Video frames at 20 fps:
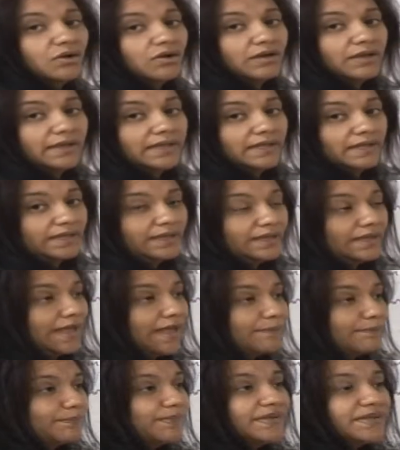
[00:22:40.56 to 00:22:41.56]

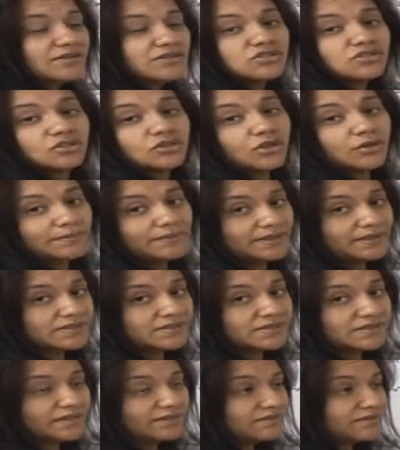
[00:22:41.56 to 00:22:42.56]
appears
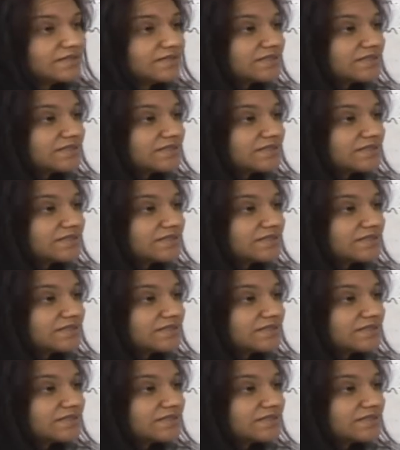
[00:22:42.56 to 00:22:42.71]
luminous in the